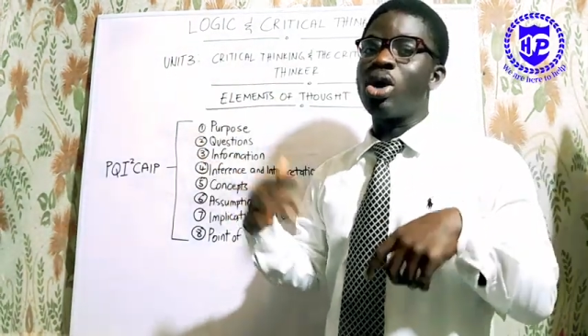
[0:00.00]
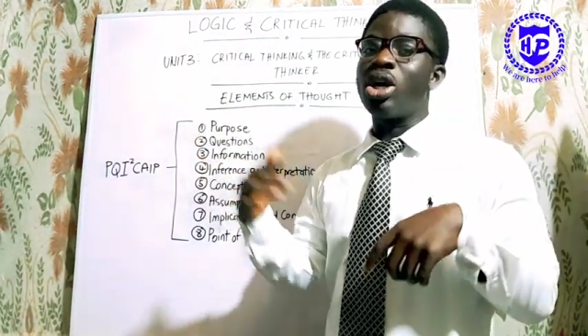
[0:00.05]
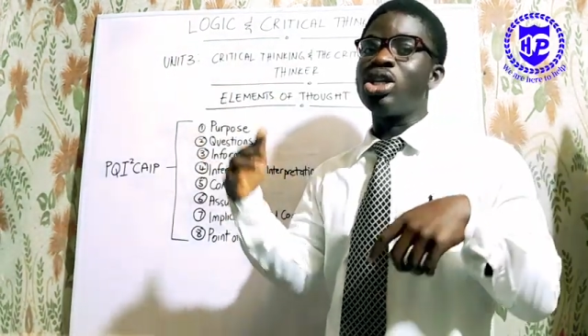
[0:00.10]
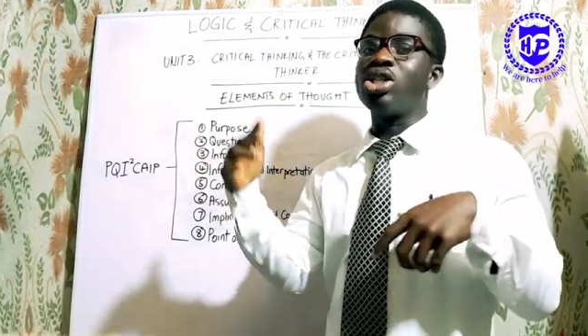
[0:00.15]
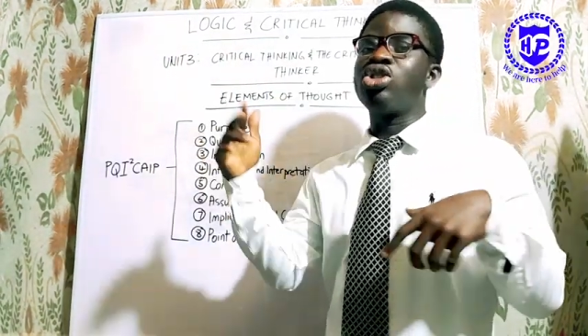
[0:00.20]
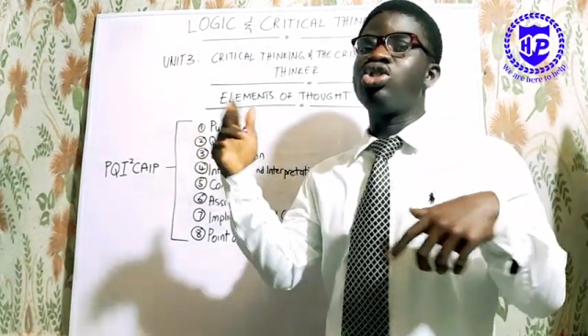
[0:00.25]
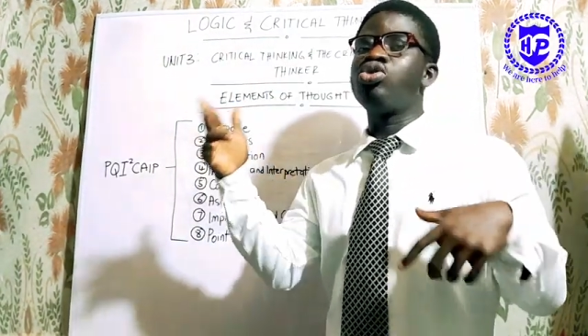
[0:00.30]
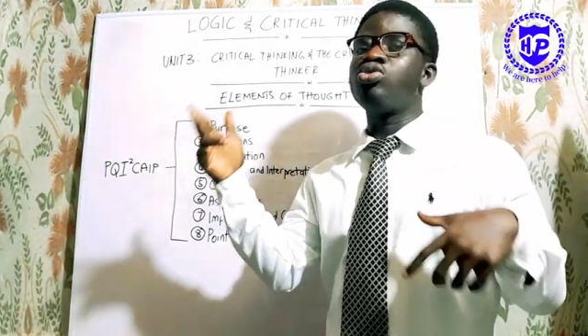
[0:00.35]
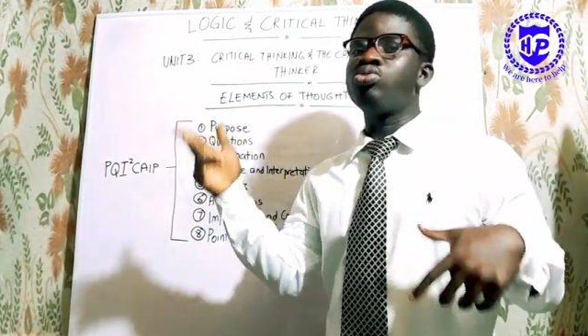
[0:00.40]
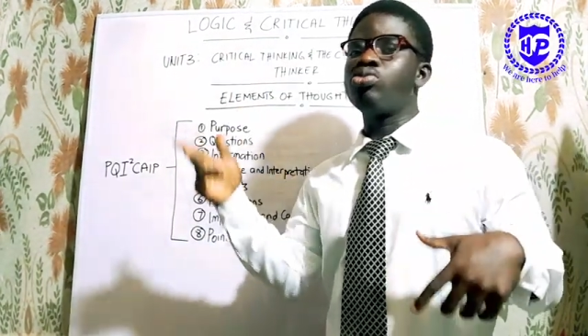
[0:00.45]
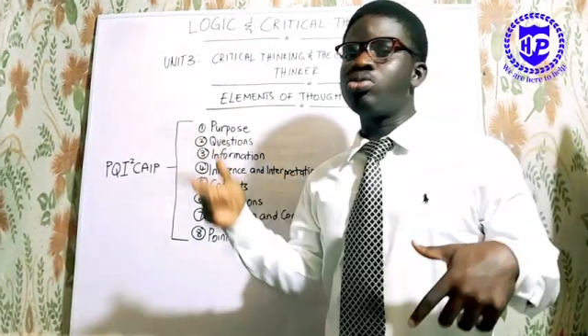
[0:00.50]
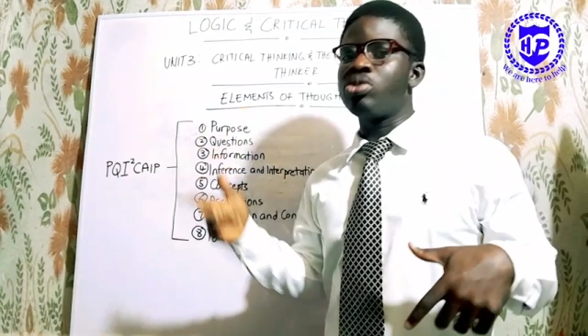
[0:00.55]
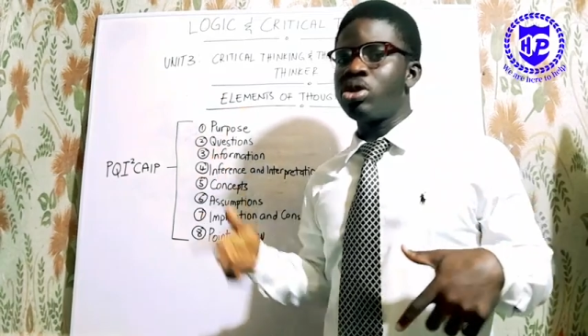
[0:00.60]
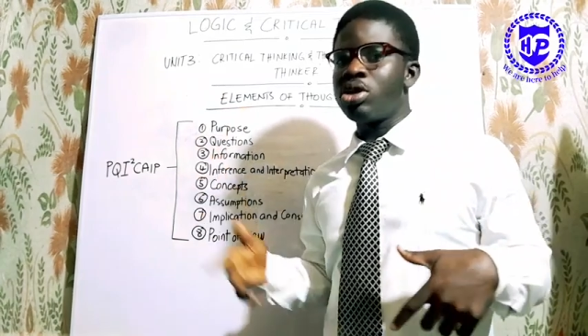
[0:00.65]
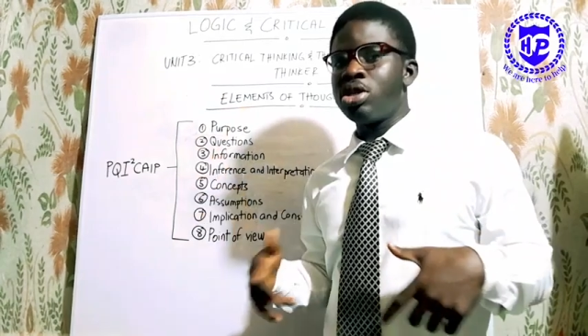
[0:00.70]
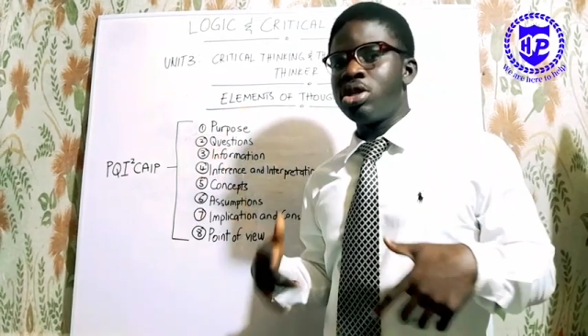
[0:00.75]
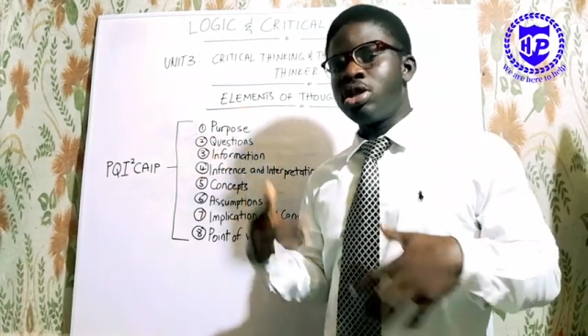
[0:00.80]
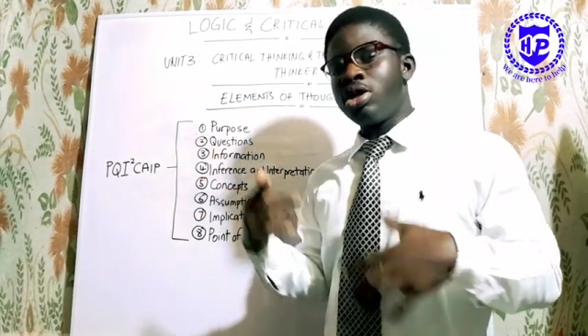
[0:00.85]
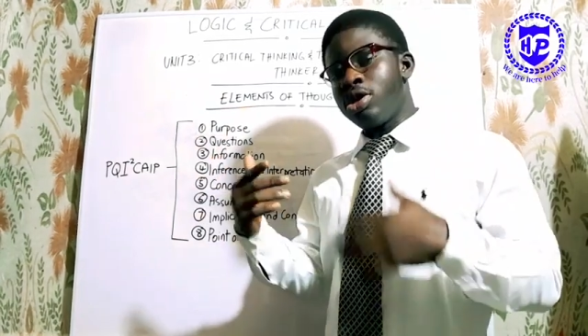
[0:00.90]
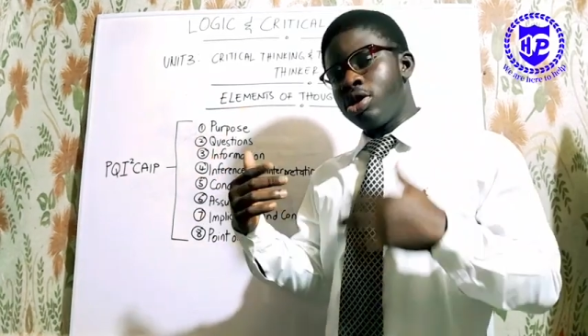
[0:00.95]
assume.
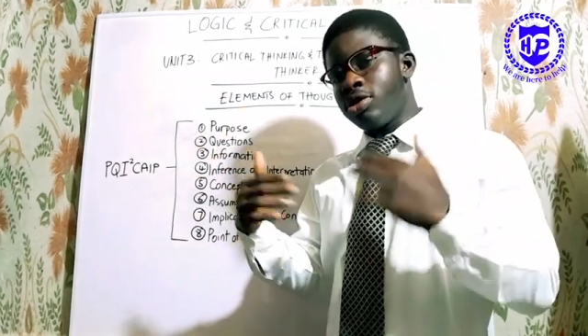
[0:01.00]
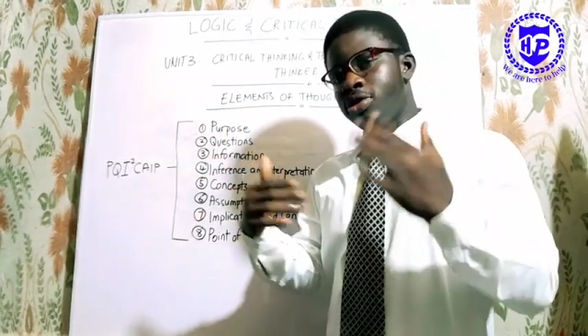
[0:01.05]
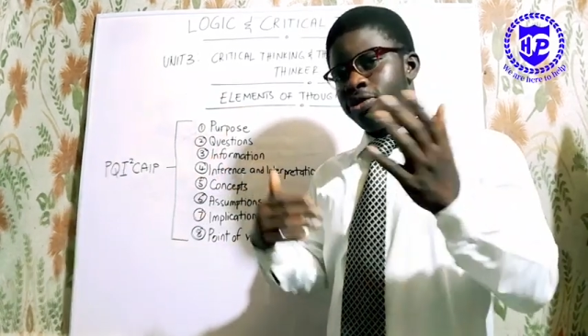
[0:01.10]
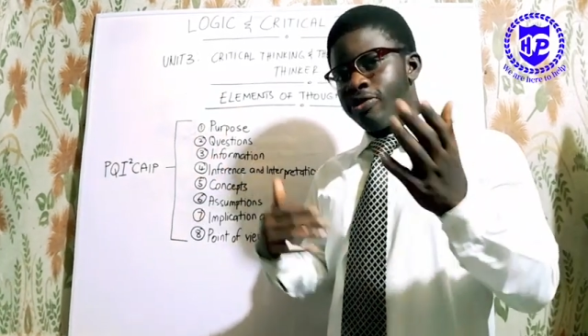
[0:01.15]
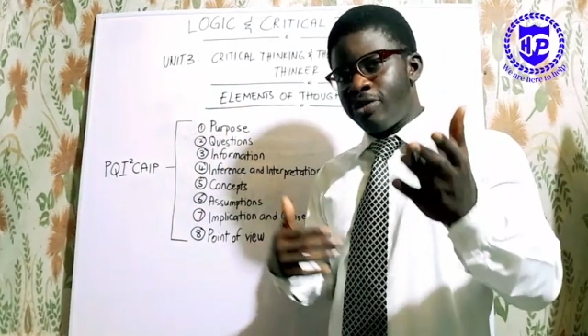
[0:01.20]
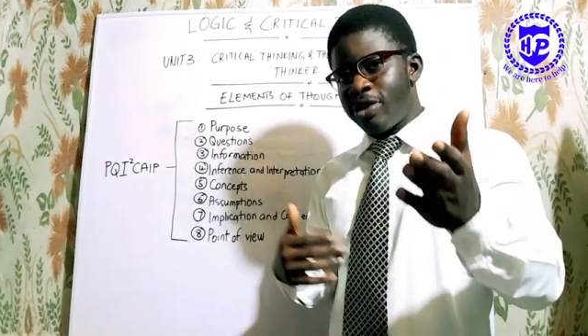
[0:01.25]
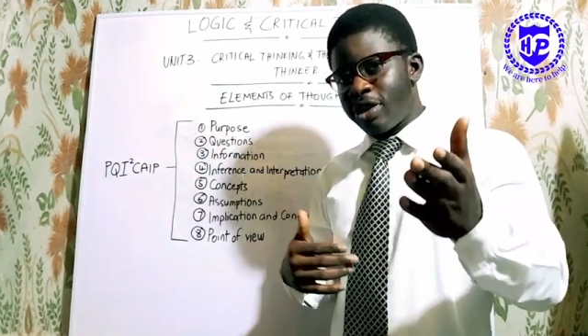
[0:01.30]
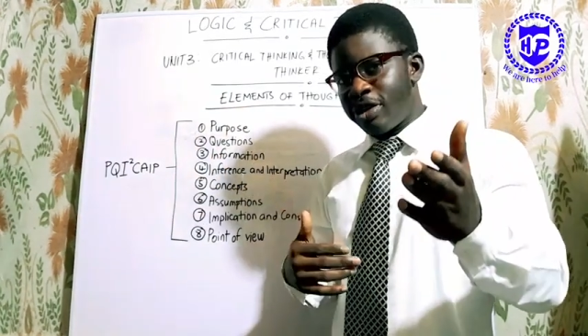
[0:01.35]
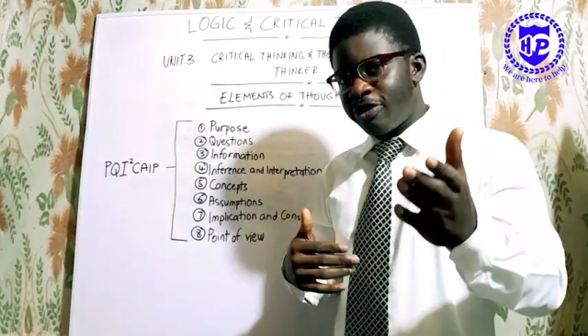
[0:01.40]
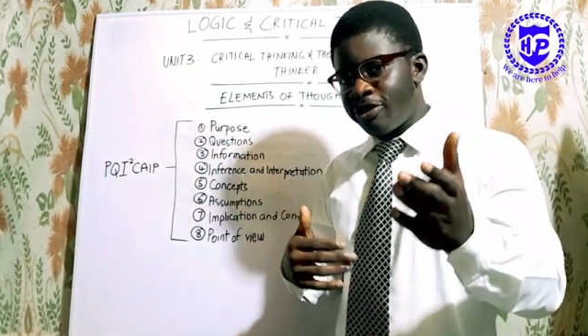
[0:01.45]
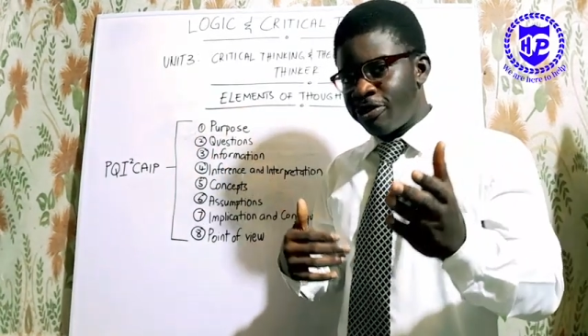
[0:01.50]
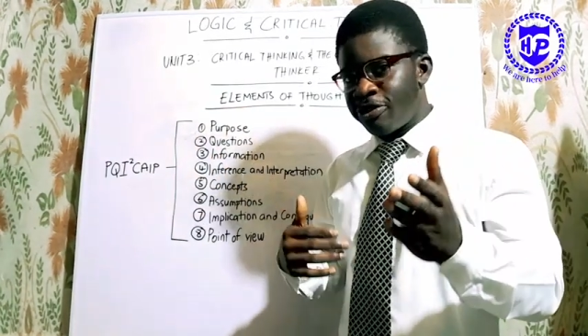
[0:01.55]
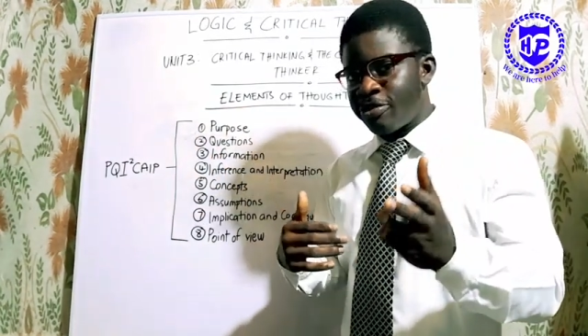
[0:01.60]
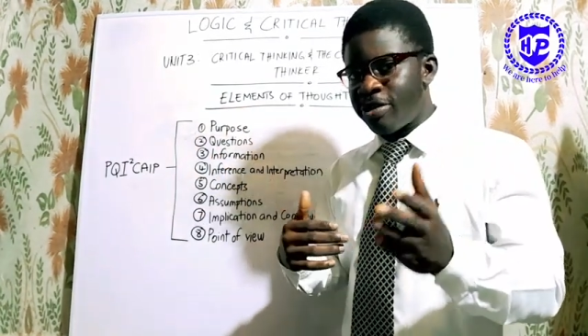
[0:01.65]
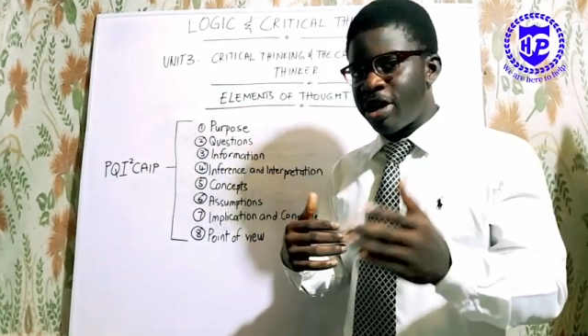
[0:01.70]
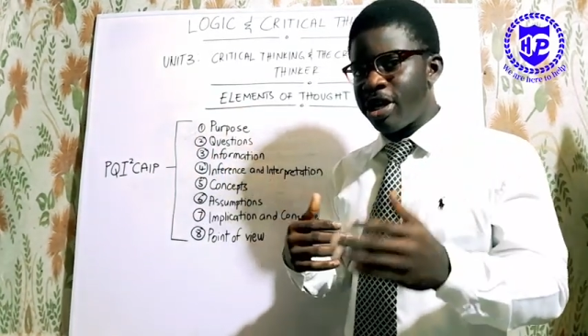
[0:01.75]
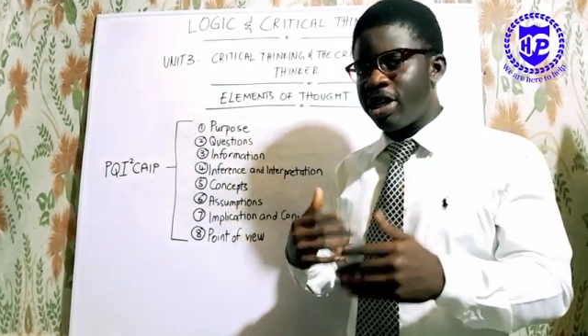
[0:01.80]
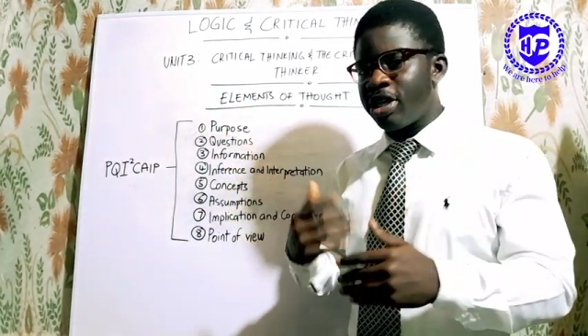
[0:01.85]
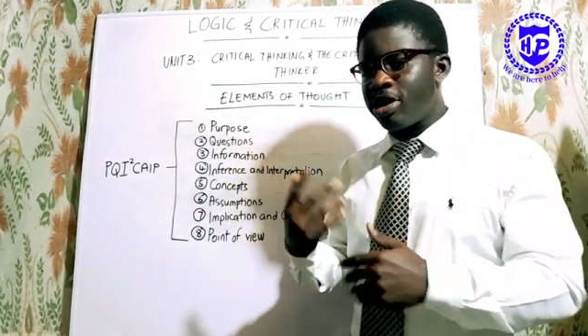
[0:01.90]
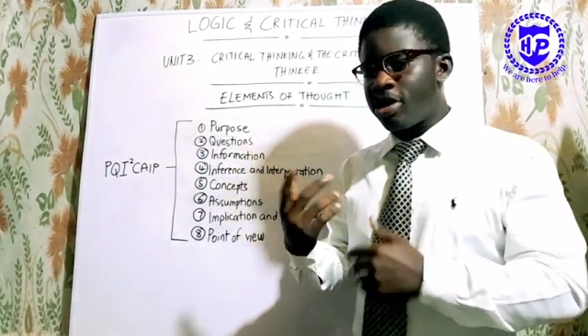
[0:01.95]
Forgive
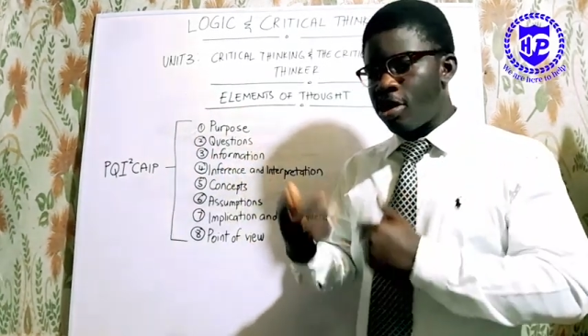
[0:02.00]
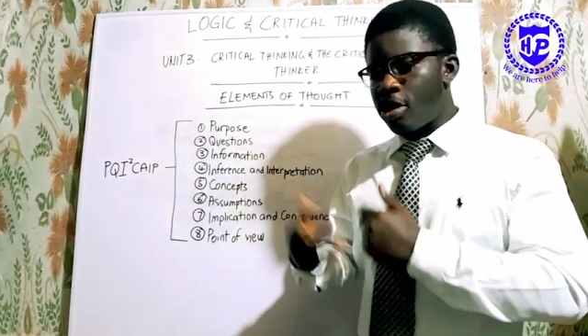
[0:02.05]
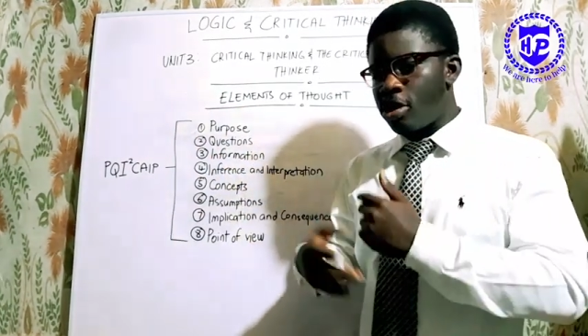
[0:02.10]
my,